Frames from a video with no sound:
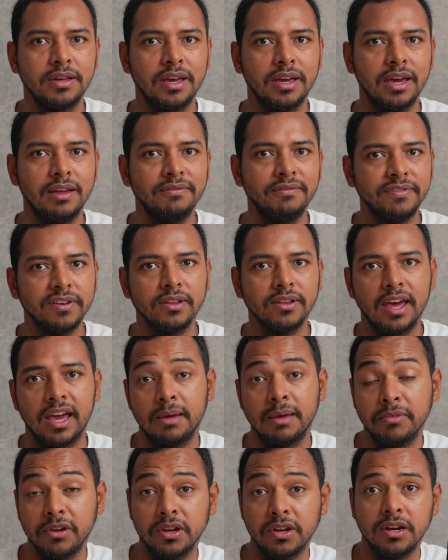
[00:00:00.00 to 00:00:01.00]
and feel like
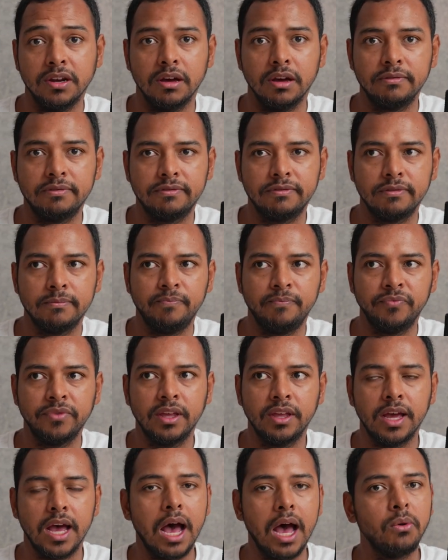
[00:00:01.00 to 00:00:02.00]
I'm good enough.
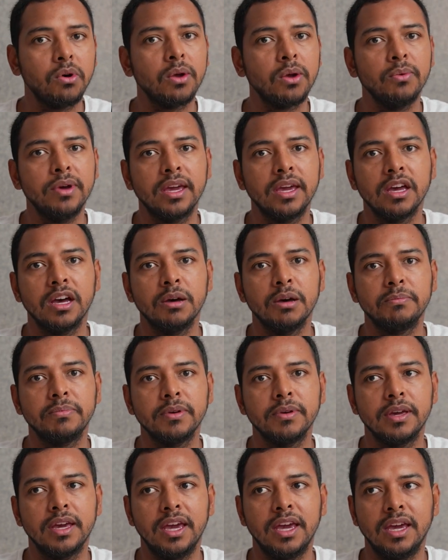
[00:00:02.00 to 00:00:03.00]
I want to wake up
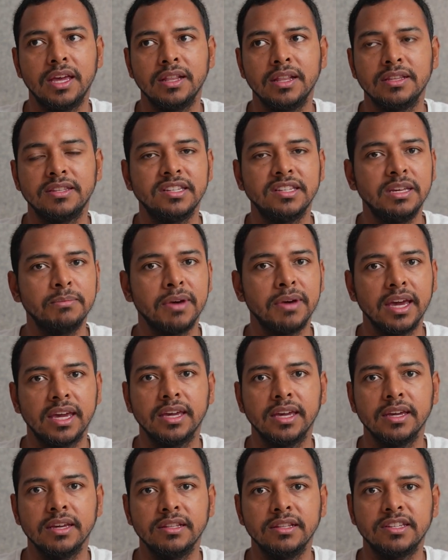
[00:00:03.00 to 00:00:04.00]
and see my
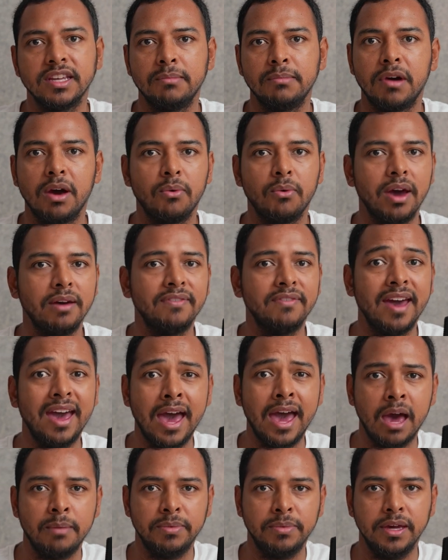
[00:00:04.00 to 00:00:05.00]
kids and my wife
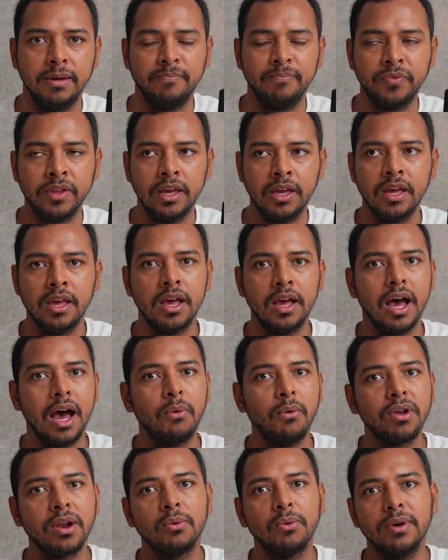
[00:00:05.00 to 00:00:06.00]
happy. I
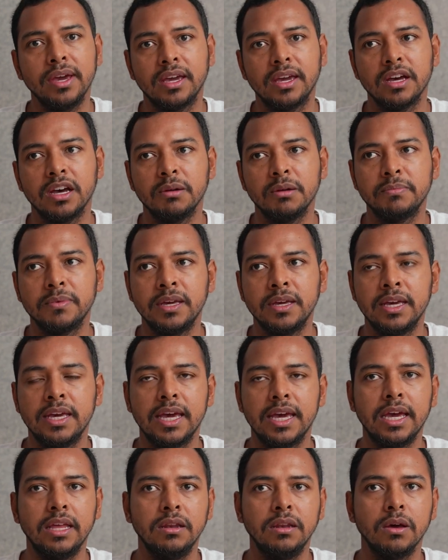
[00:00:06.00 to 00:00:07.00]
want to wake up
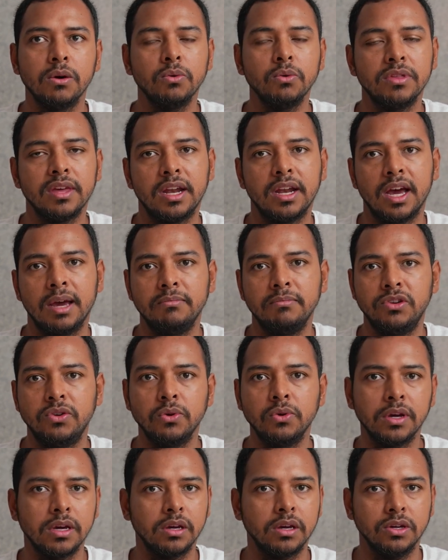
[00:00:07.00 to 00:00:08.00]
and know that I'm
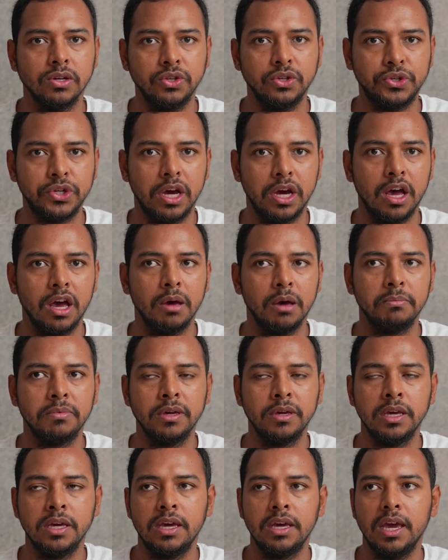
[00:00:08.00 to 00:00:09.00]
doing a good job
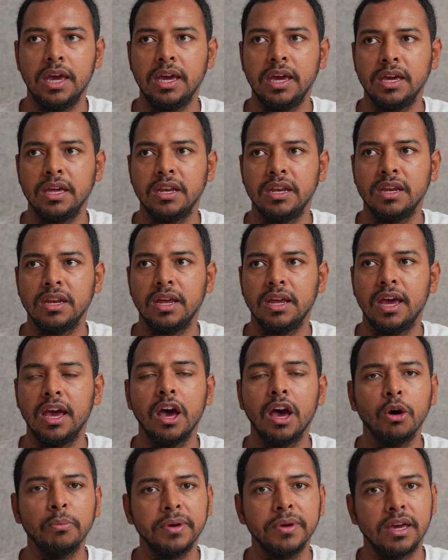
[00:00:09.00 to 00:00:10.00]
and
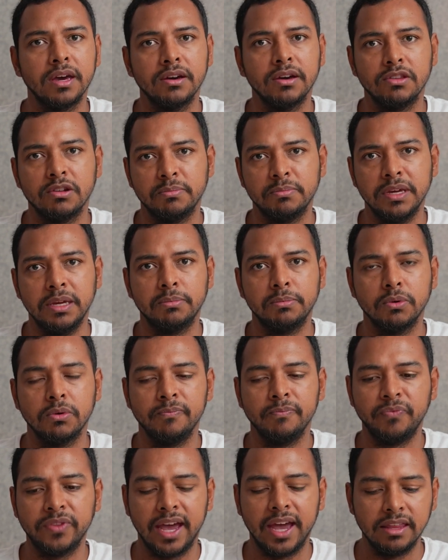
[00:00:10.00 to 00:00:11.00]
helping other people.
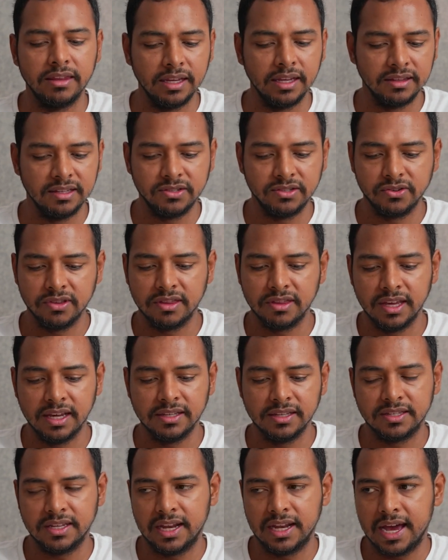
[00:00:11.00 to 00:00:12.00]
I think these are the
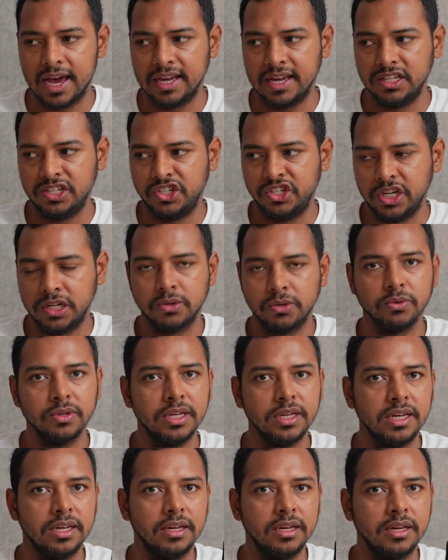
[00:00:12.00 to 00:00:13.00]
things that I
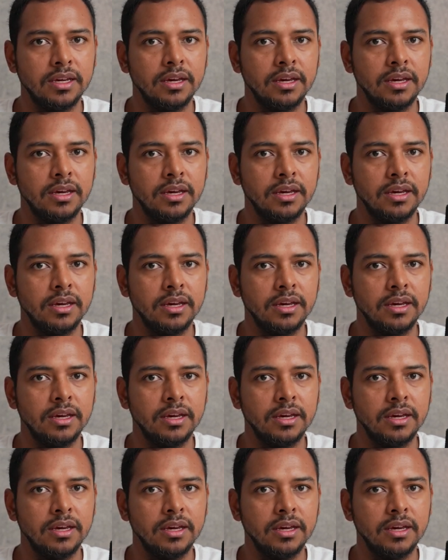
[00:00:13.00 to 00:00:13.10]
genuinely